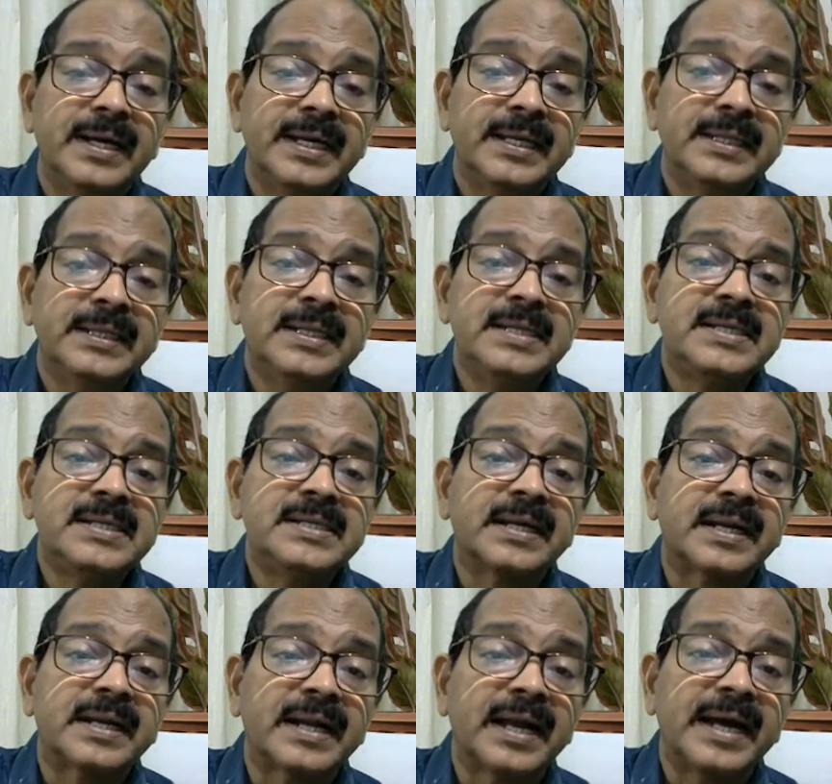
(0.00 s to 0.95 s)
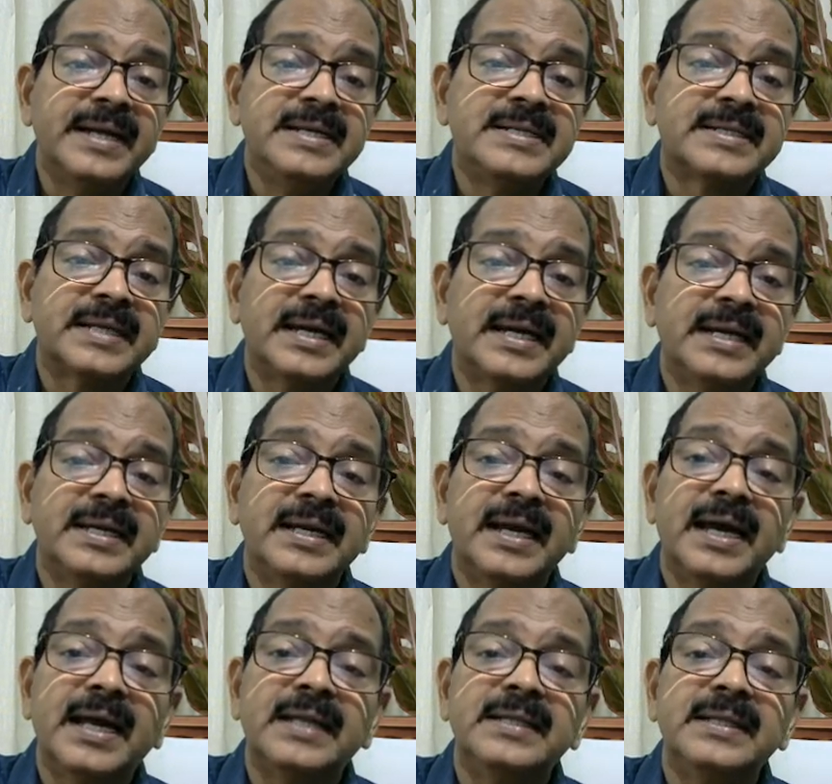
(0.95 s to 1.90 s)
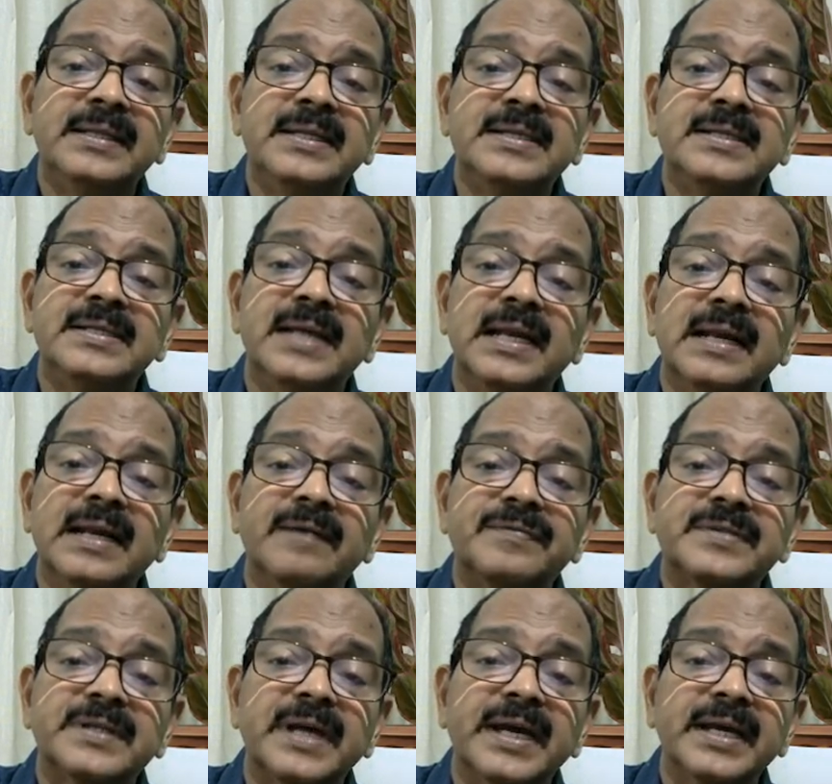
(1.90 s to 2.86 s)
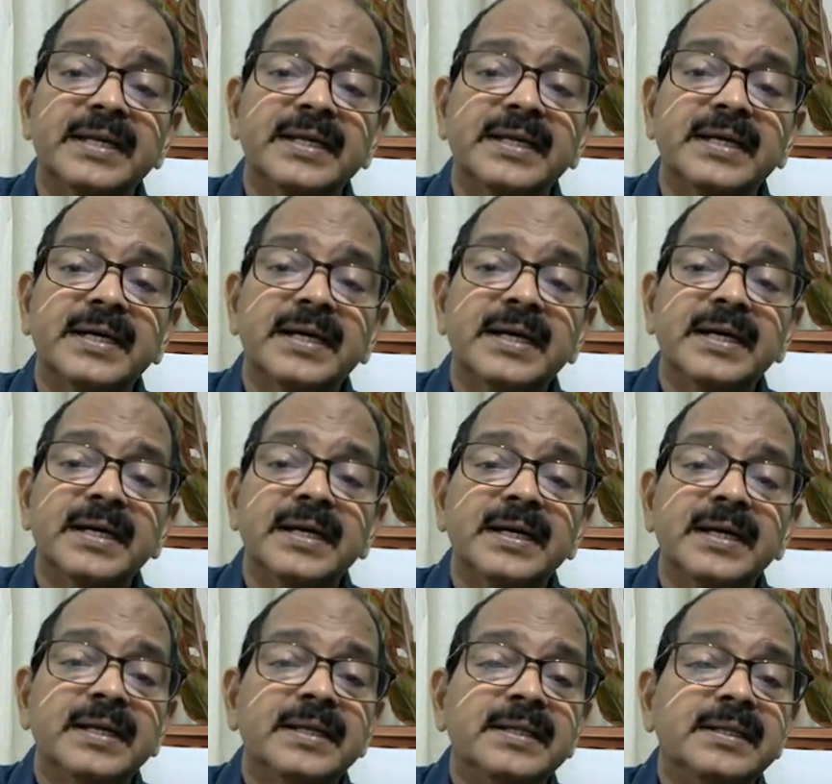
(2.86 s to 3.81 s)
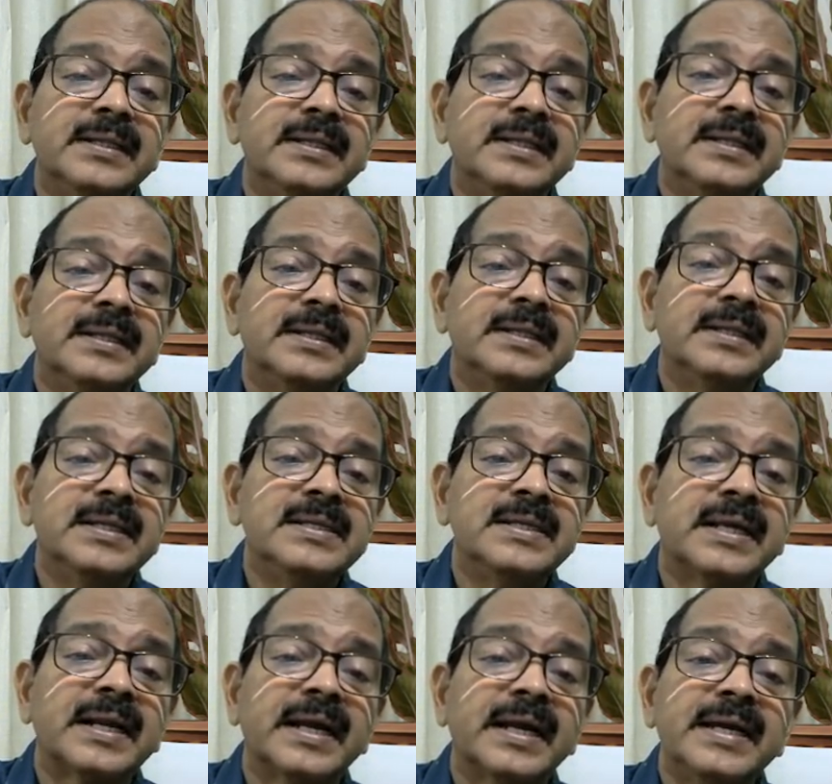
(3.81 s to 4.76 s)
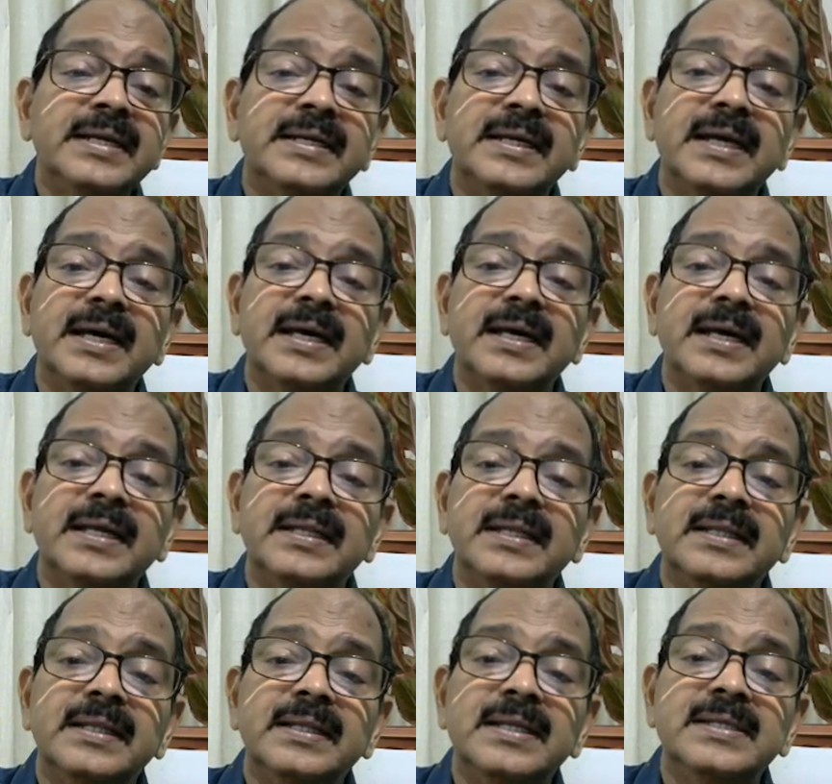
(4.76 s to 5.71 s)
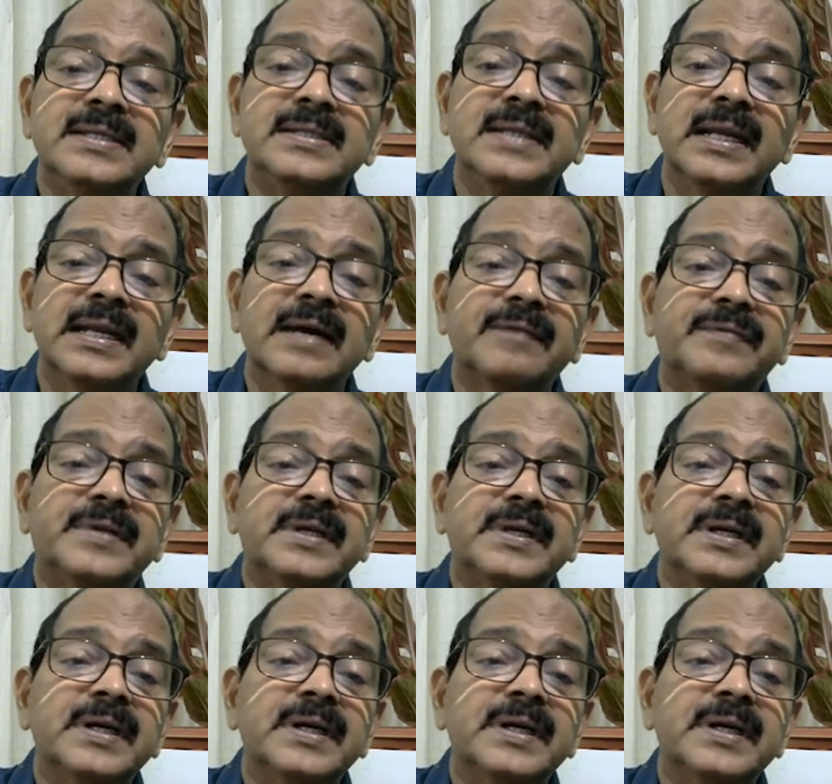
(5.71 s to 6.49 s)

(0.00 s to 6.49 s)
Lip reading: This is the right side and this is the left side. This is the right, this is the left.